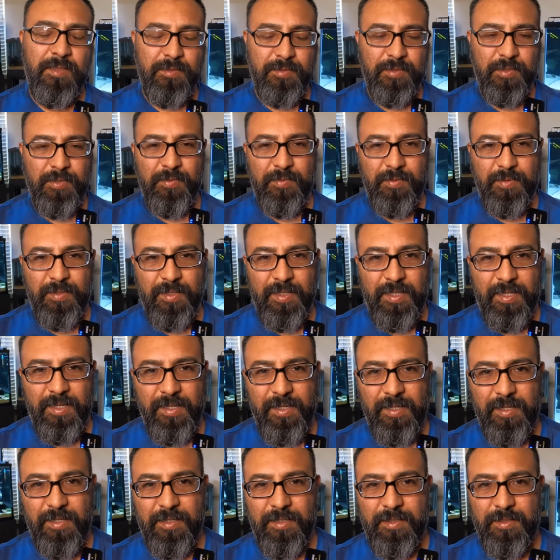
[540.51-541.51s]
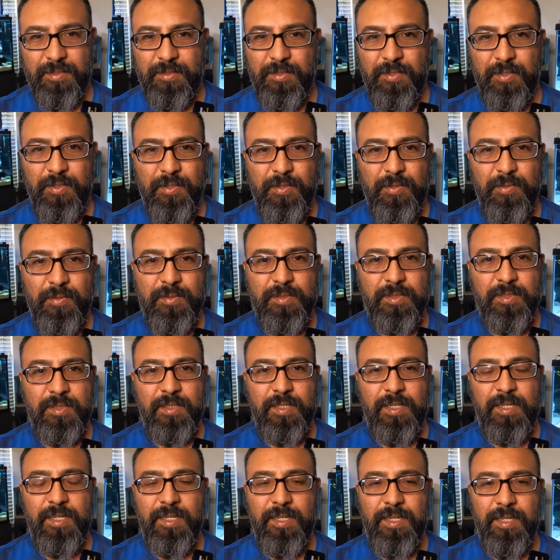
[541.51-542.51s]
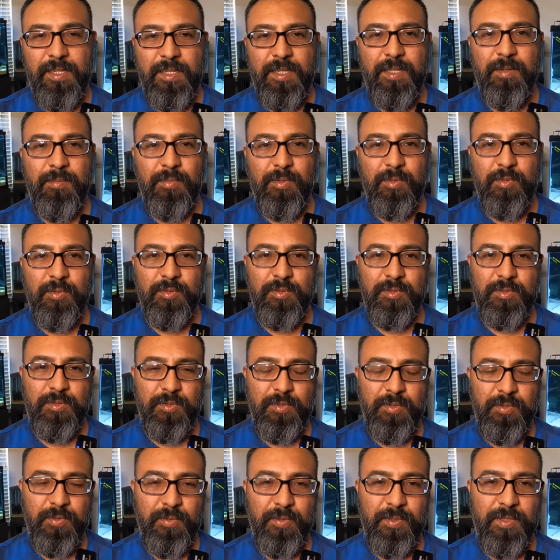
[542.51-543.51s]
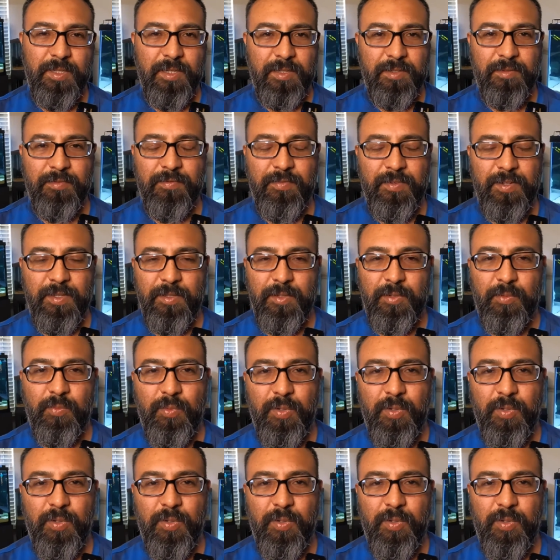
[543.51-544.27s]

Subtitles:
don't like to use any chemicals to clarify their